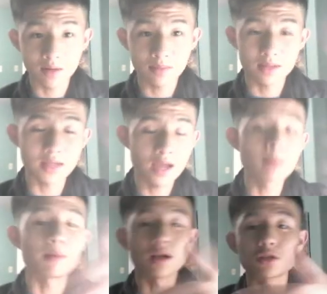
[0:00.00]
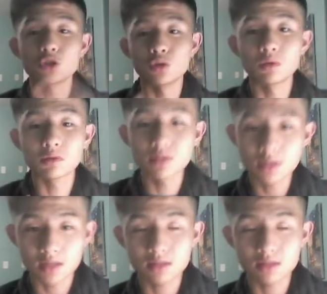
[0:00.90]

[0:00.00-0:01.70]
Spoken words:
Because 8 minus 2 equals 6.